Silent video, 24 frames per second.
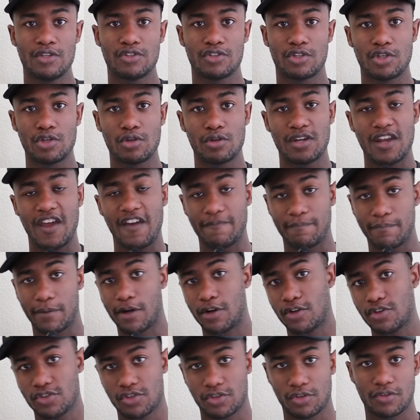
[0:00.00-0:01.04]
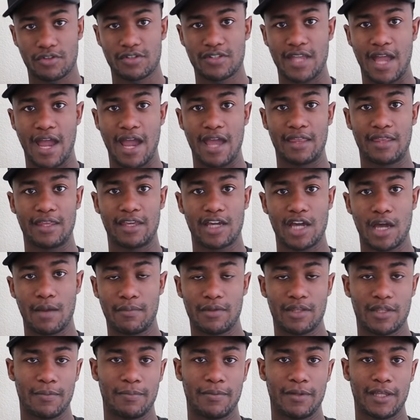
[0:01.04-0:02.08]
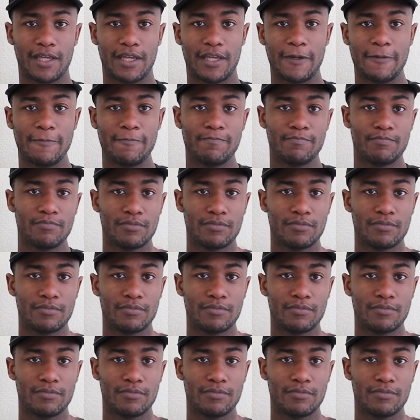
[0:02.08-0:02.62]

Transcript: so you can have personal styling come into play,